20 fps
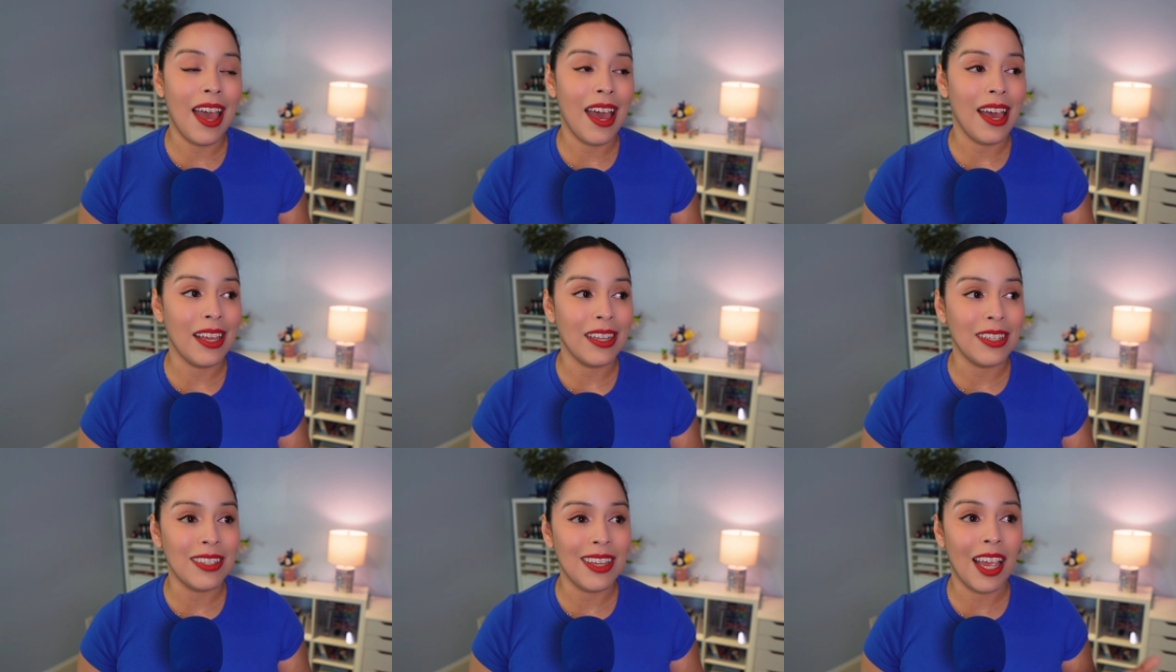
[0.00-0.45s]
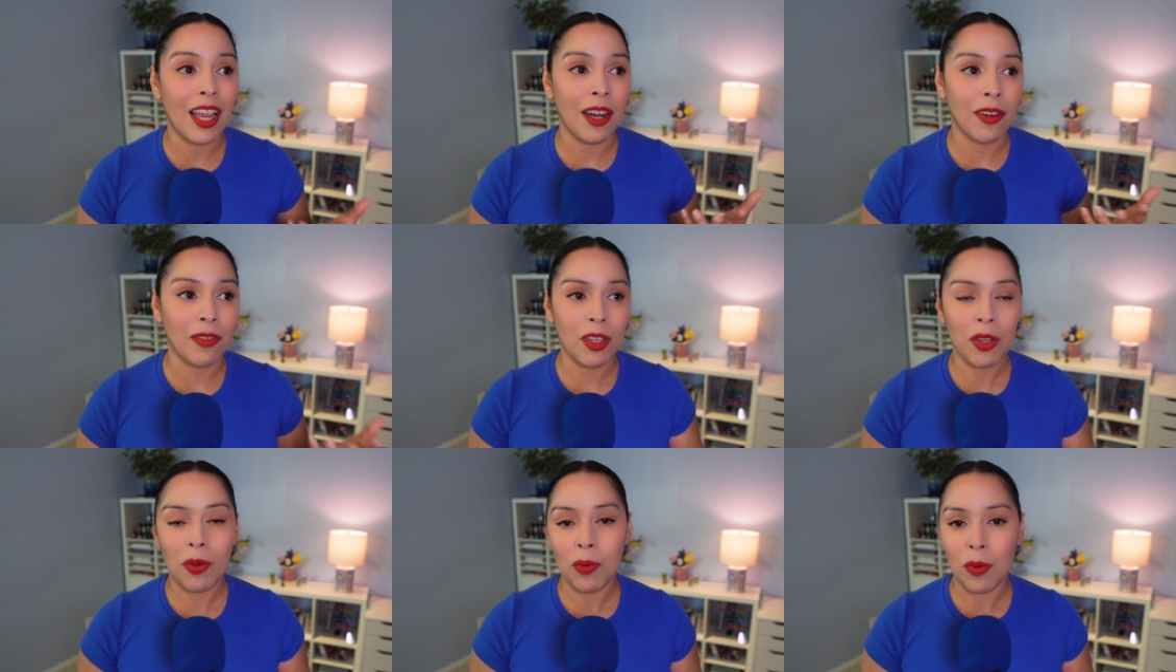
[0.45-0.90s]
and
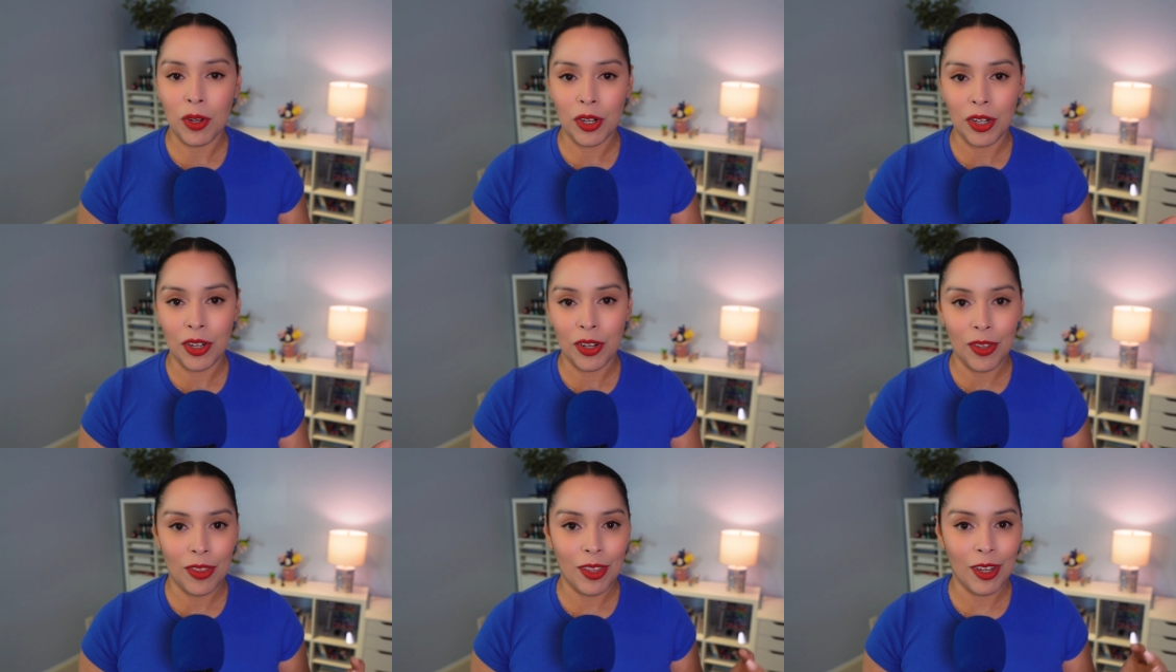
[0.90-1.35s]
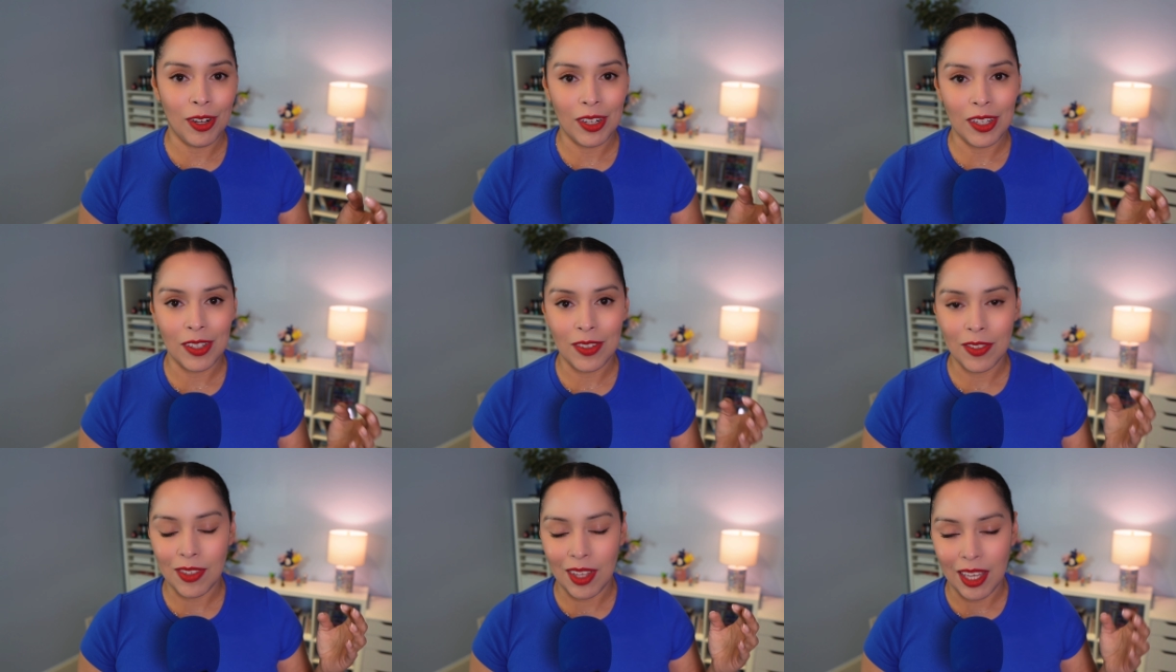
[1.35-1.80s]
every quarter there
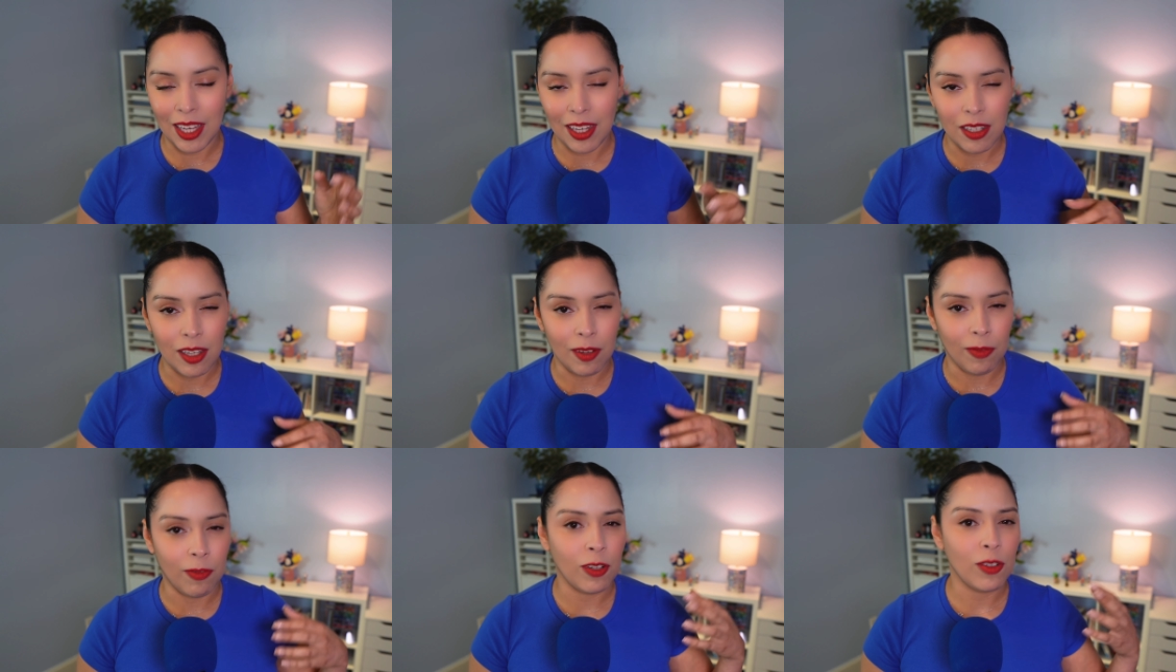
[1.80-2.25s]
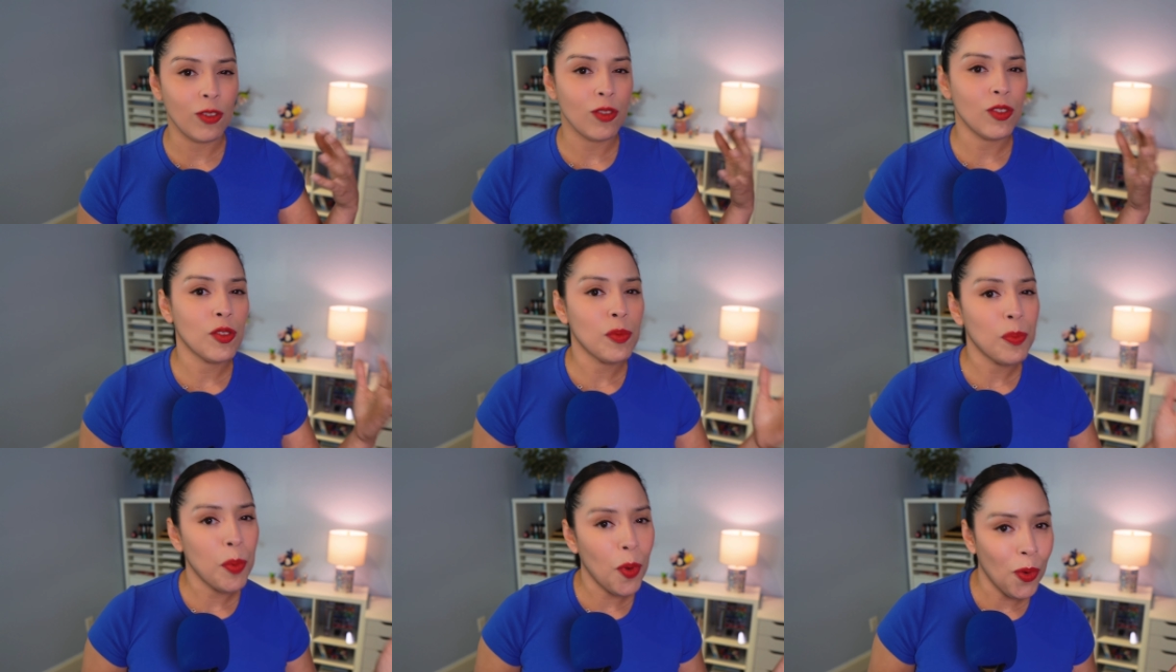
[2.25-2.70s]
is like a different
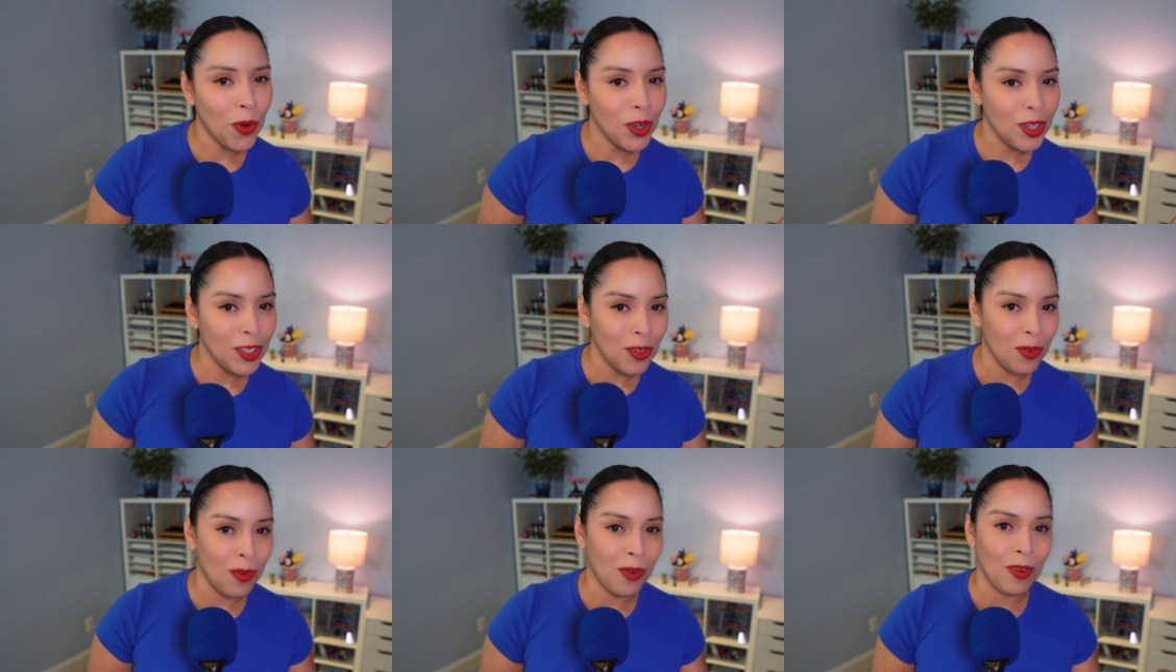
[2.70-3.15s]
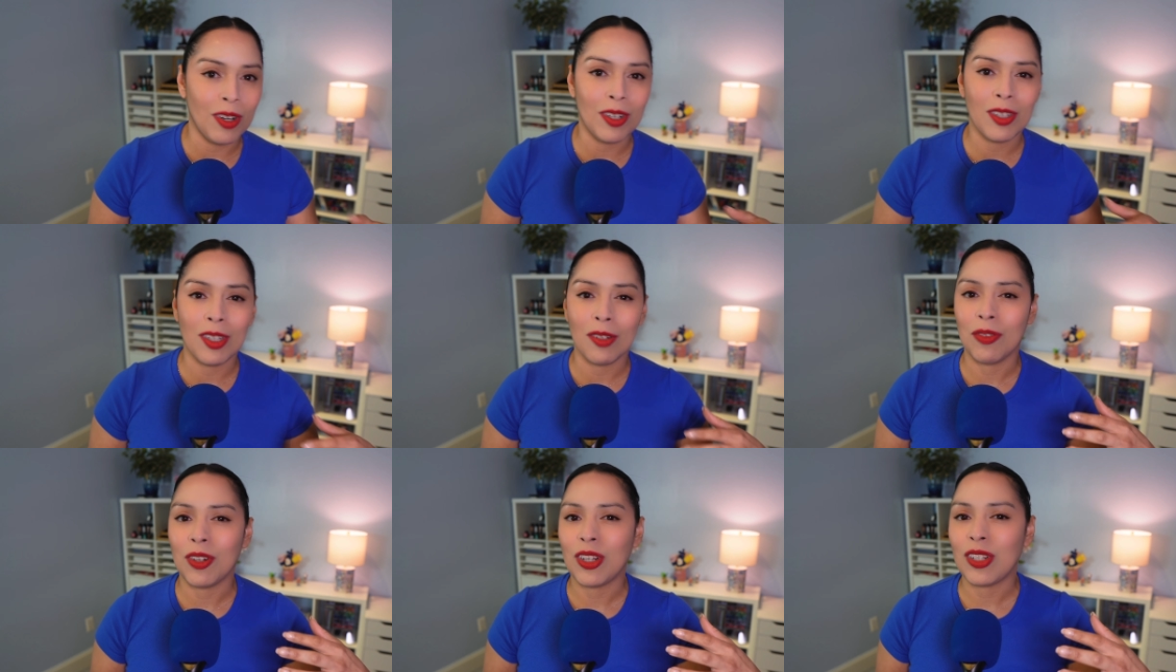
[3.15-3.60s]
sport or a
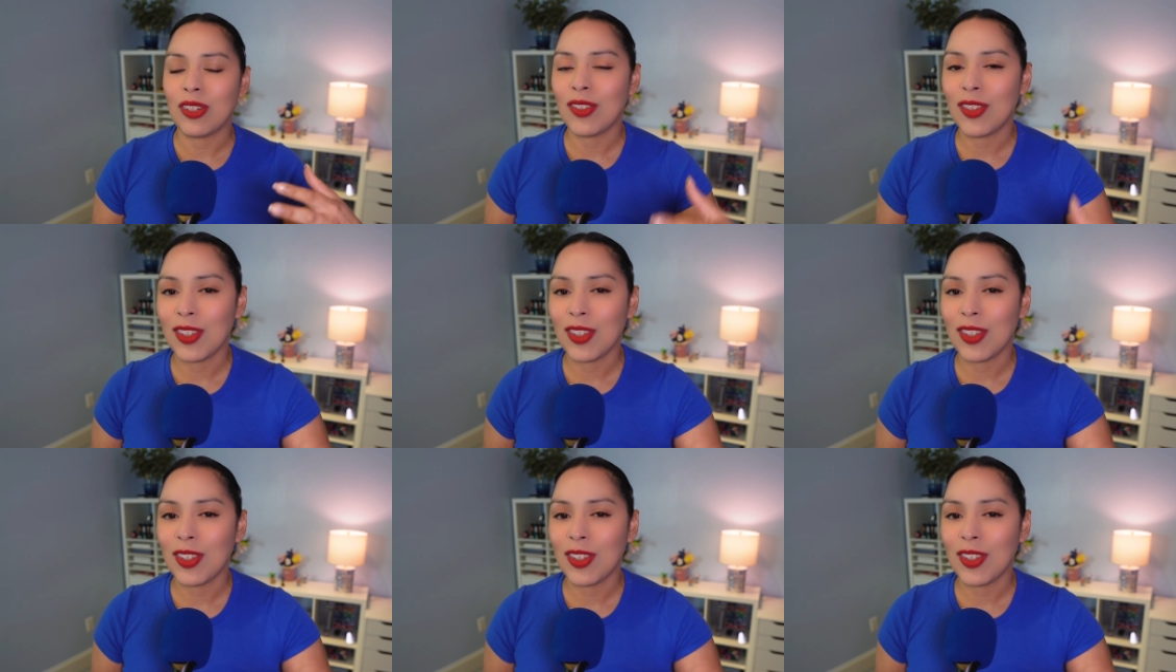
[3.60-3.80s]
different